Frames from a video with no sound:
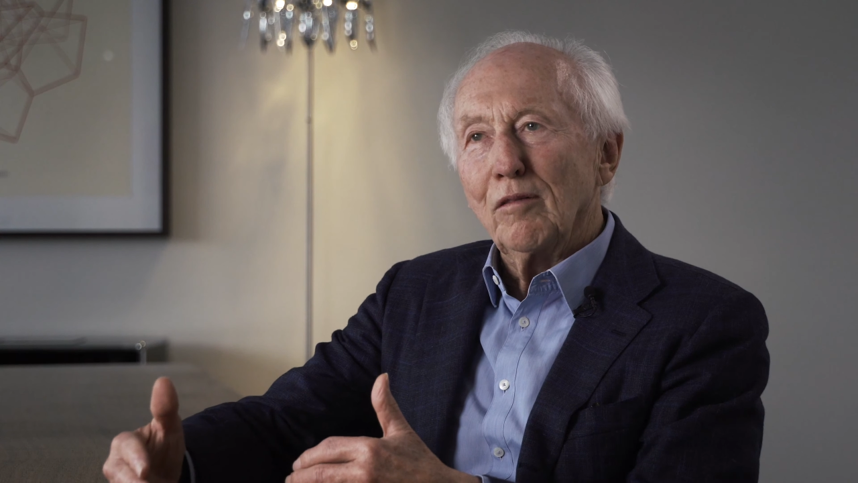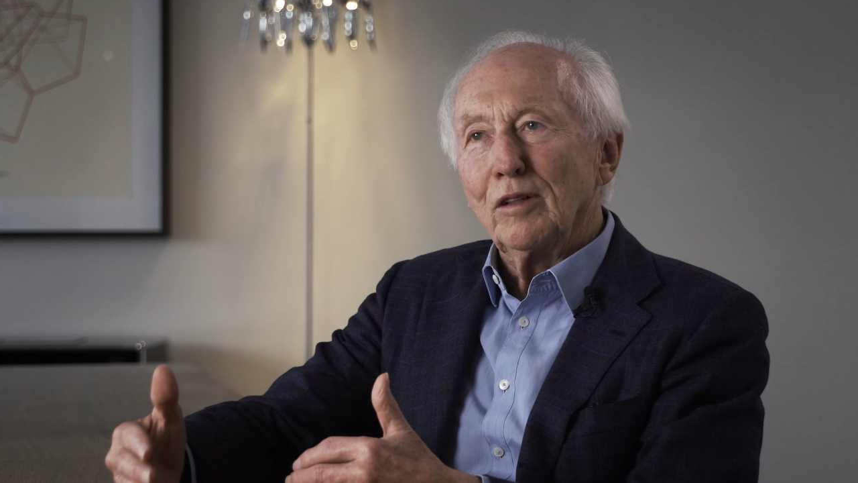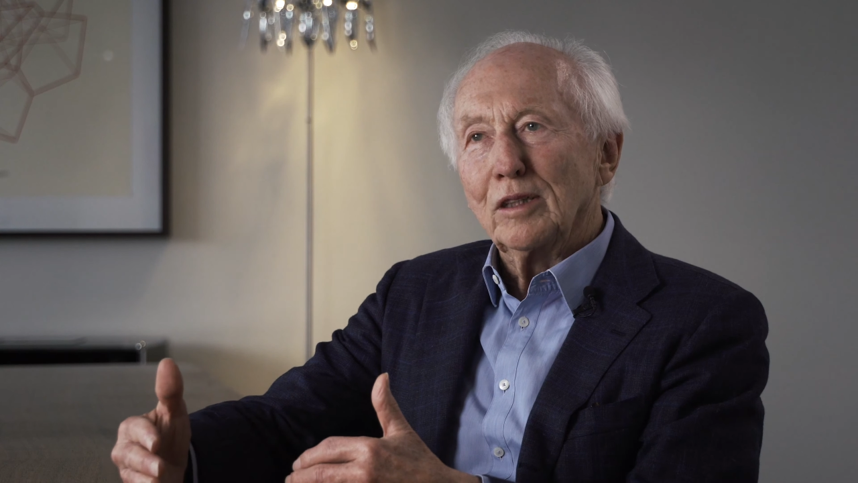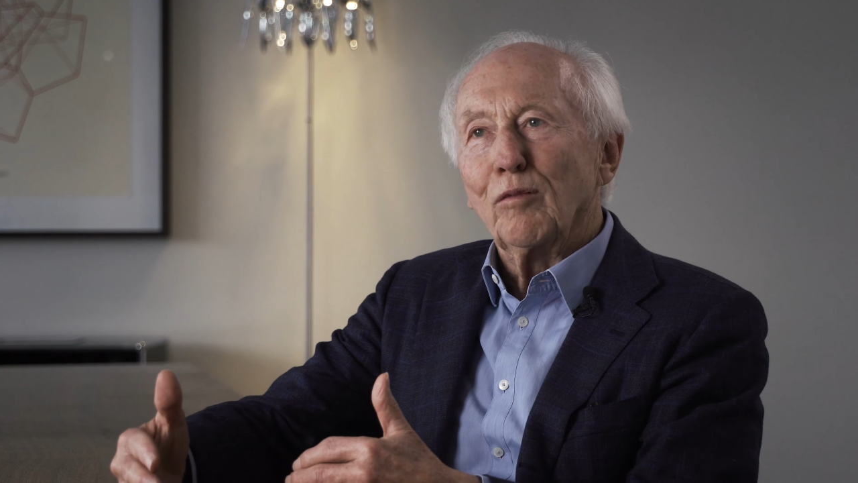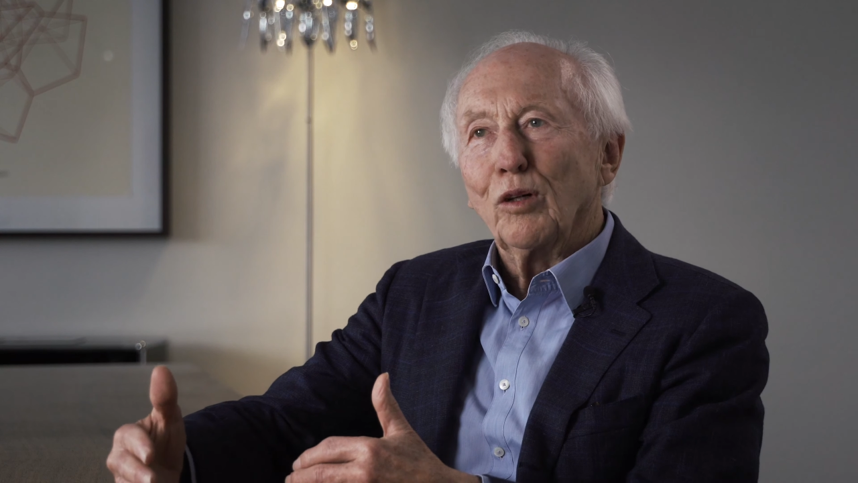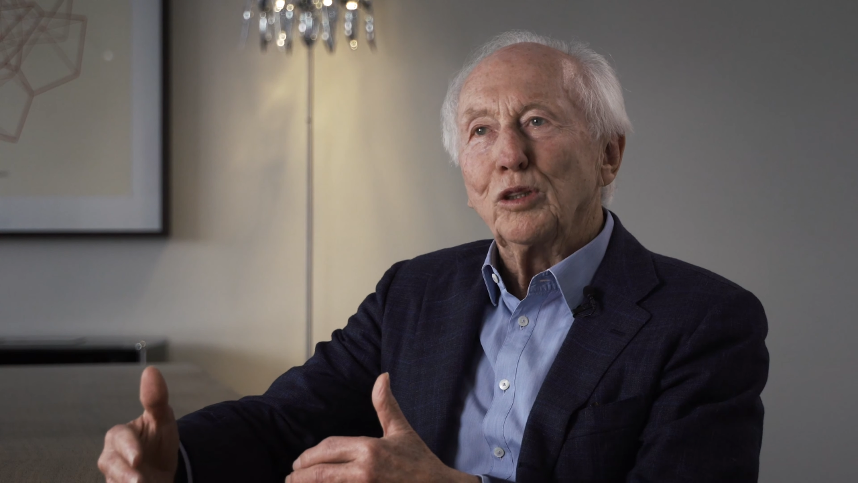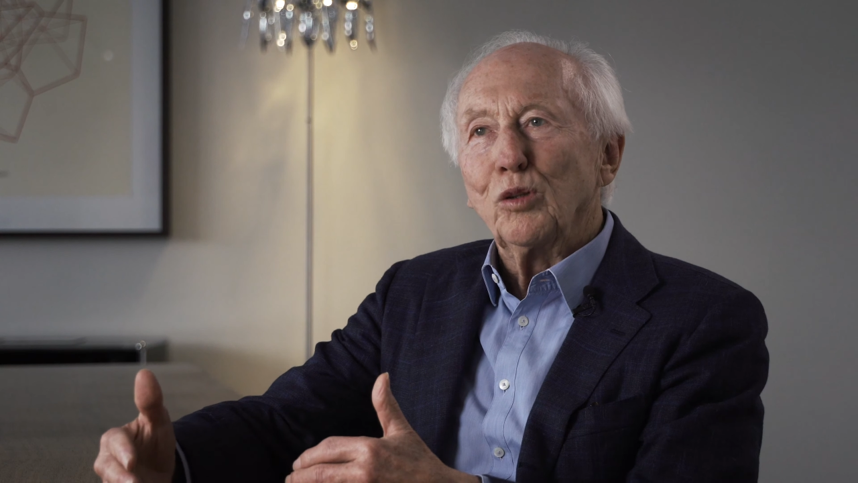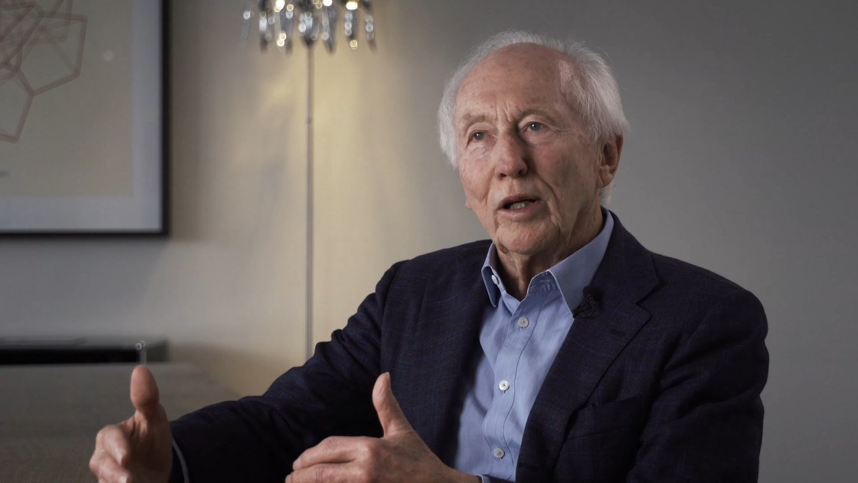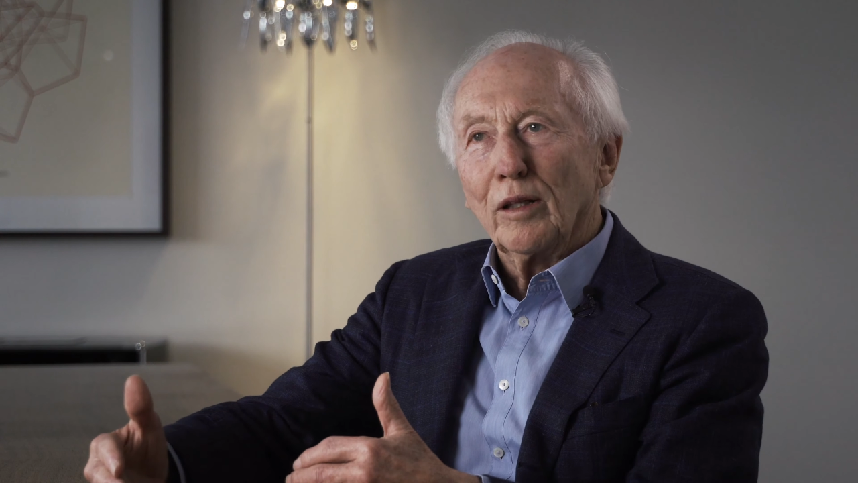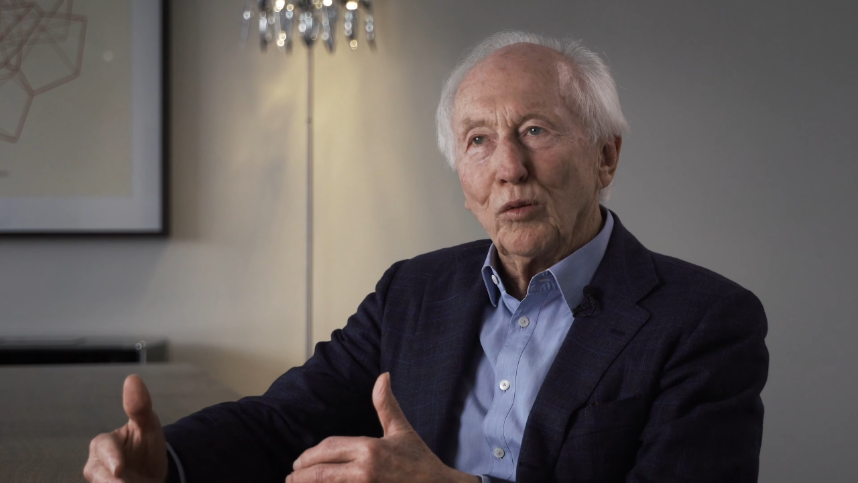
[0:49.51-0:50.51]
with what
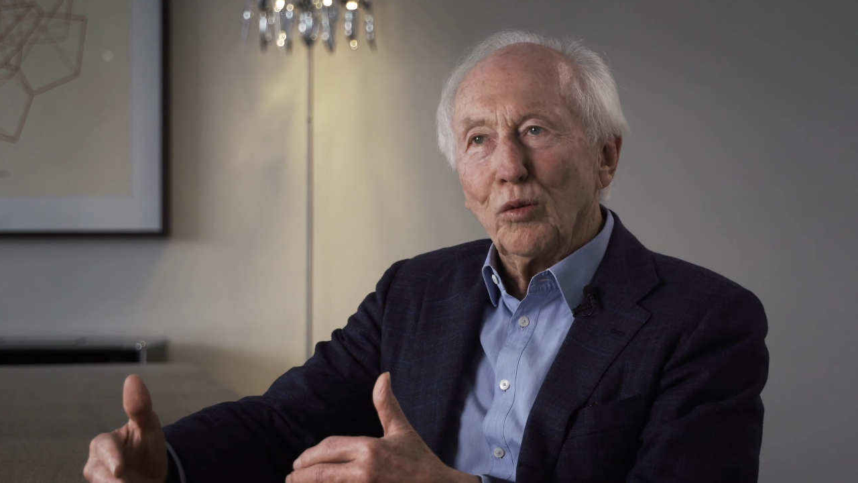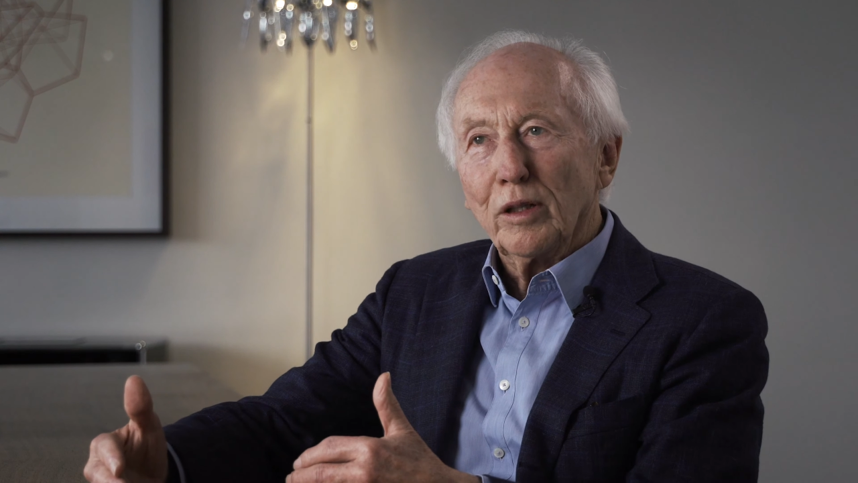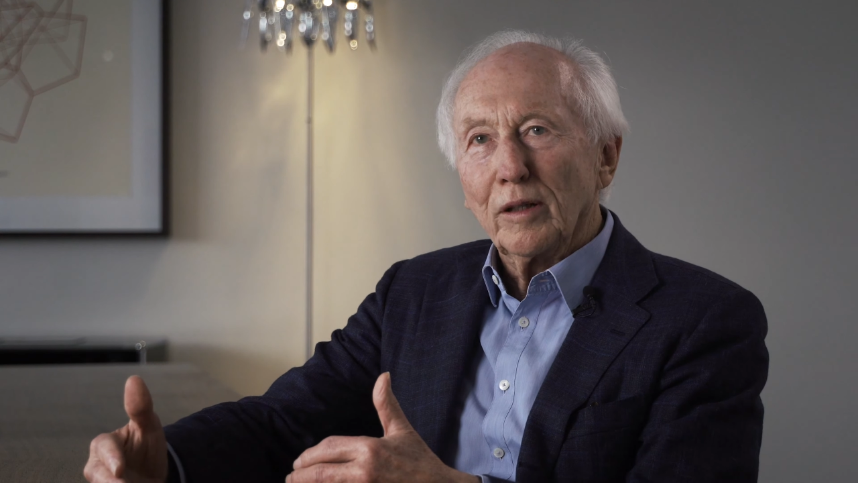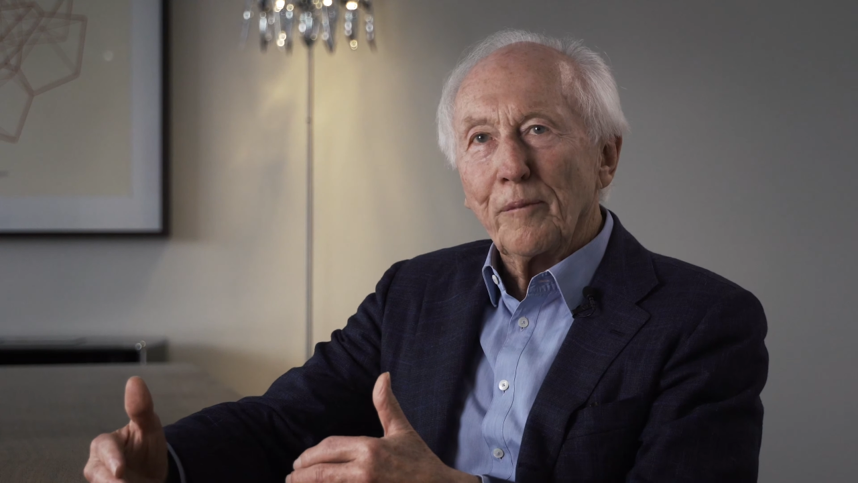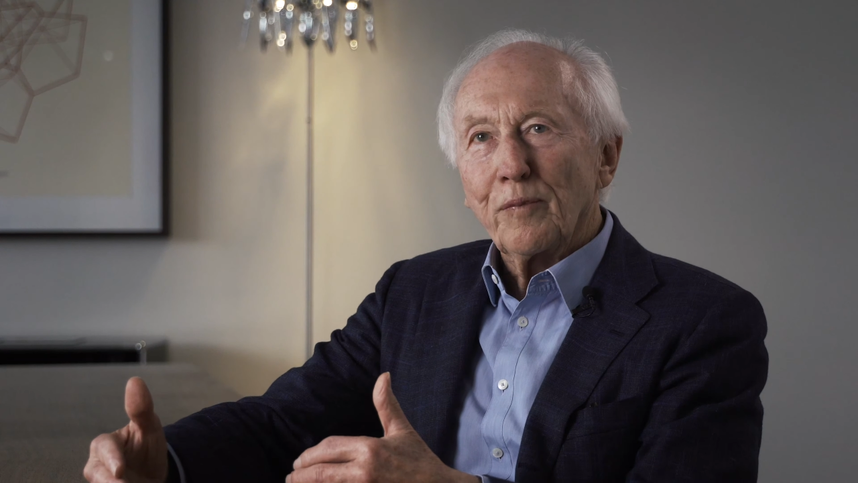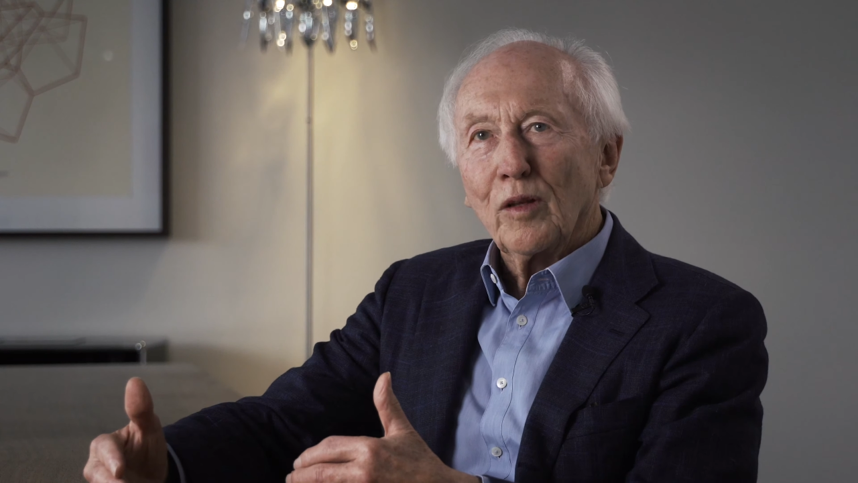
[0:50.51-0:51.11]
you are doing.